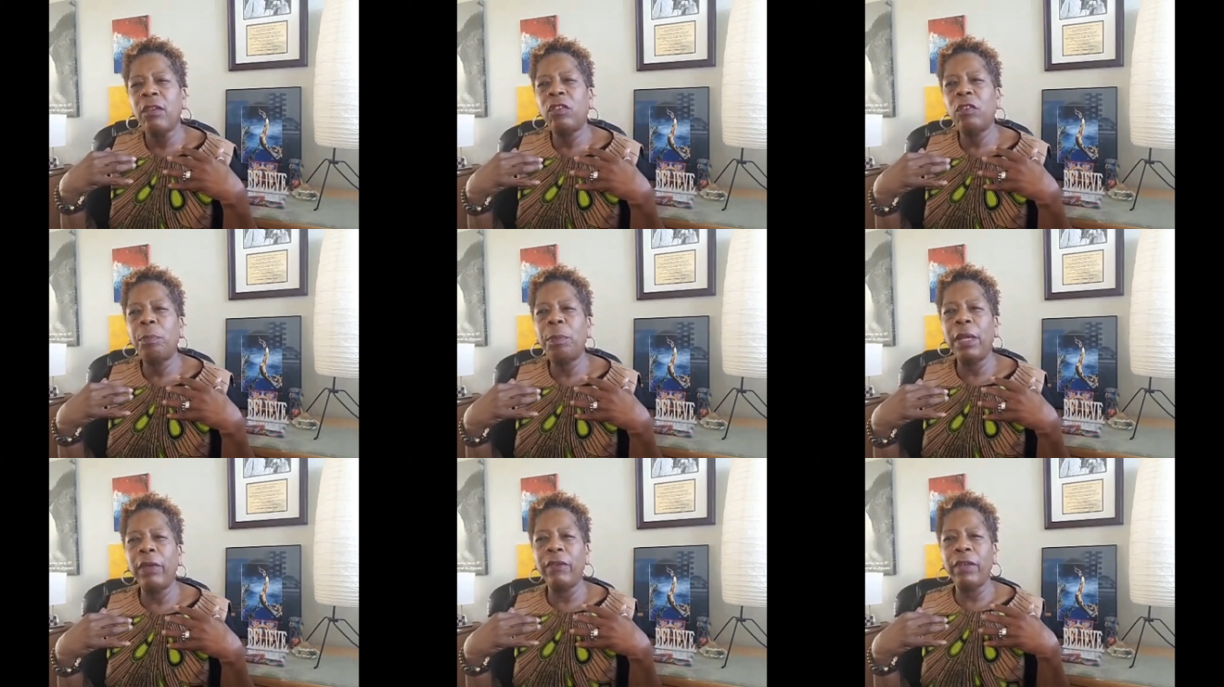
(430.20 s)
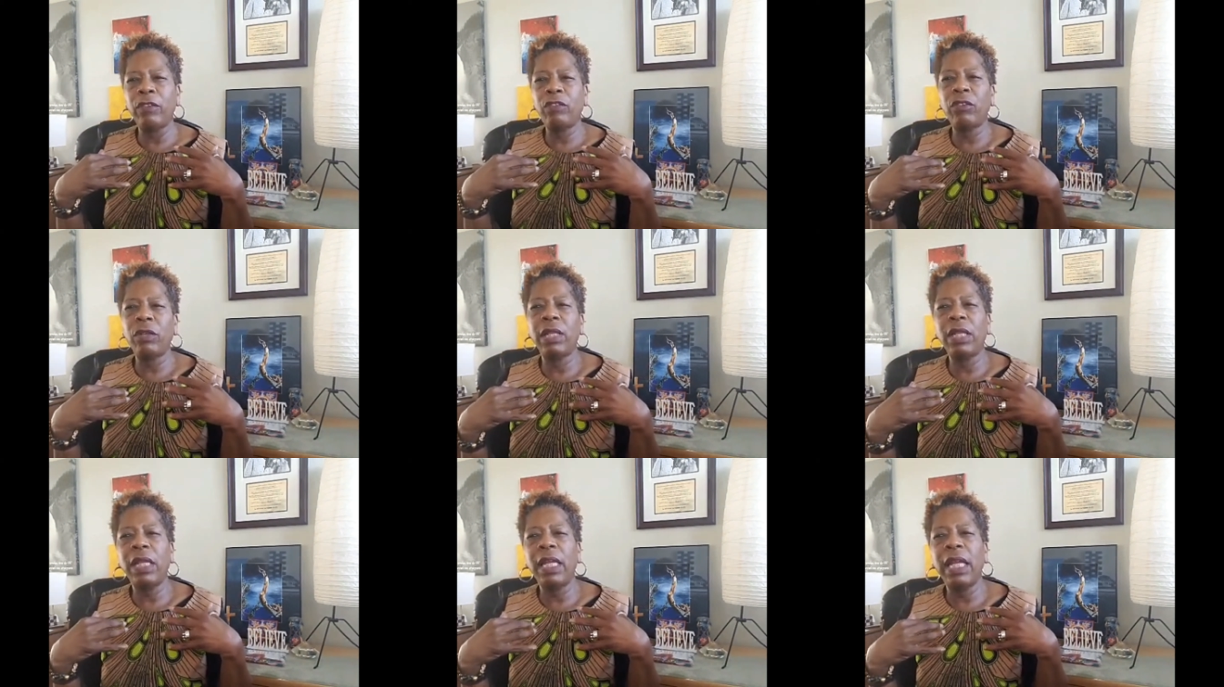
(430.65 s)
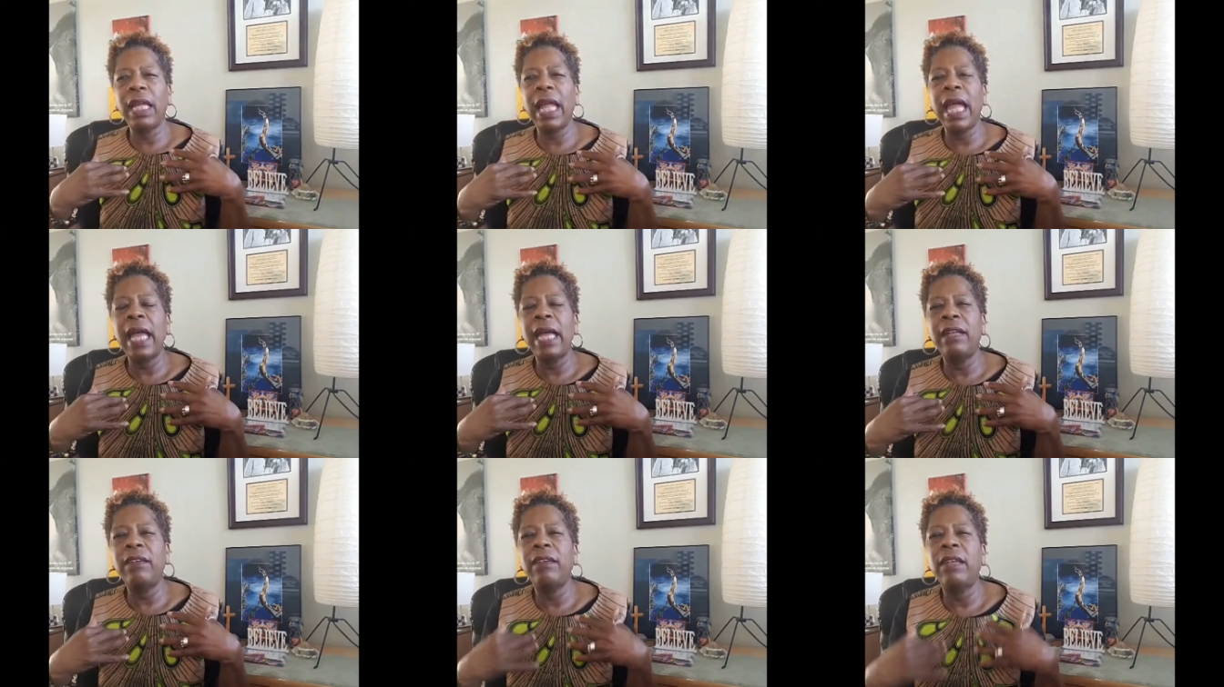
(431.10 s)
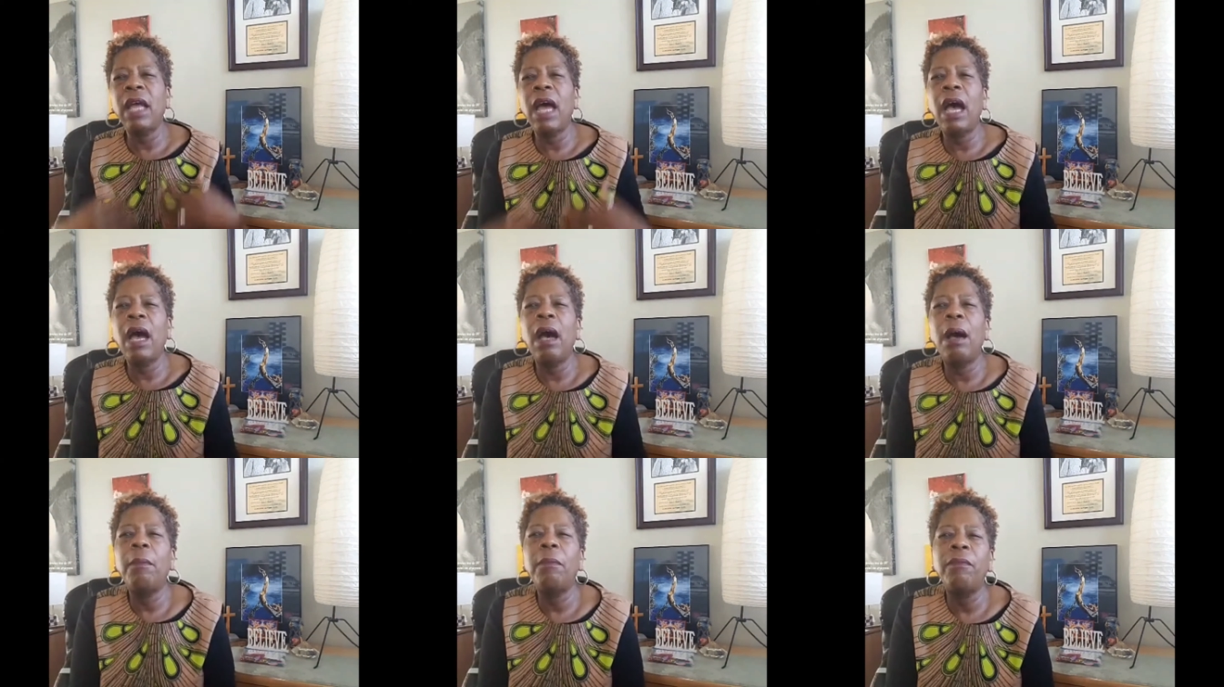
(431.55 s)
spiritually, and
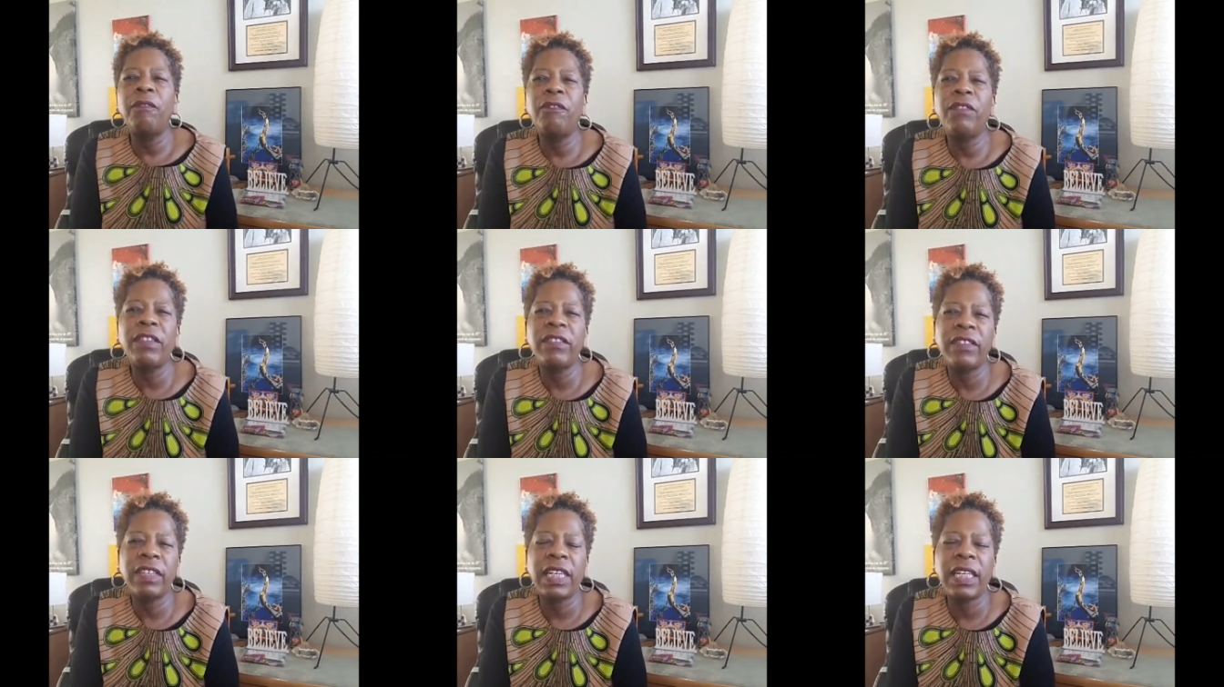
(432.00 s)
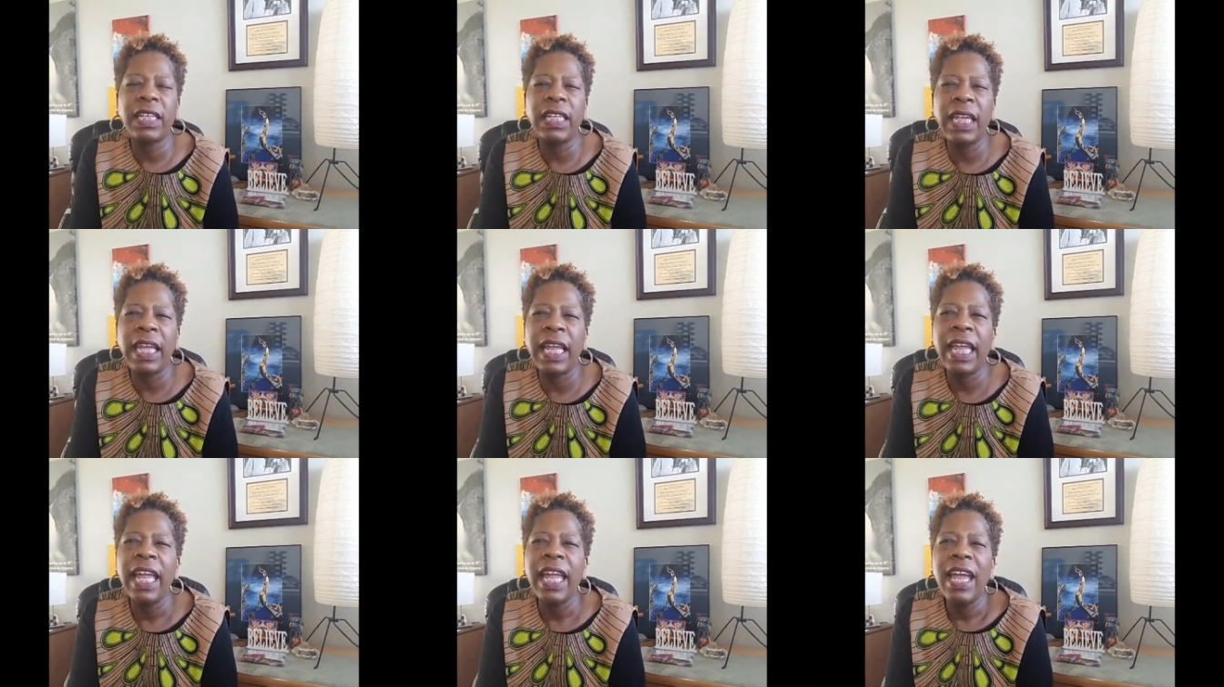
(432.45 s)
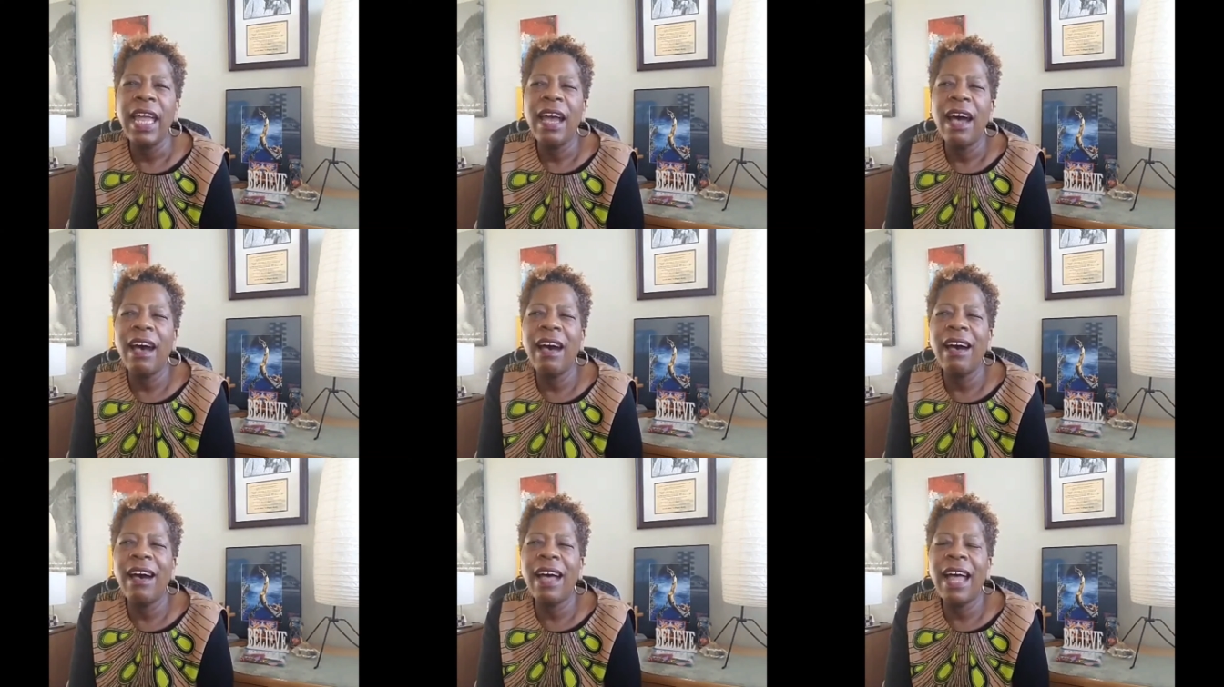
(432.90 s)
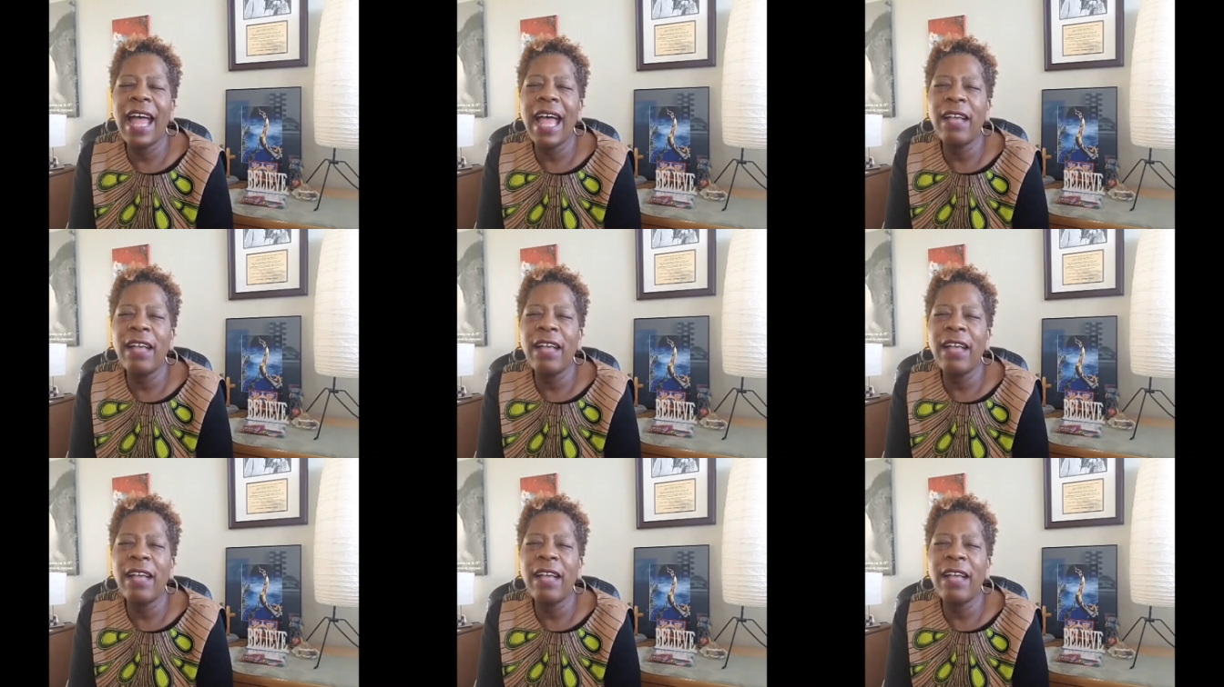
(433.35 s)
um, physically uh,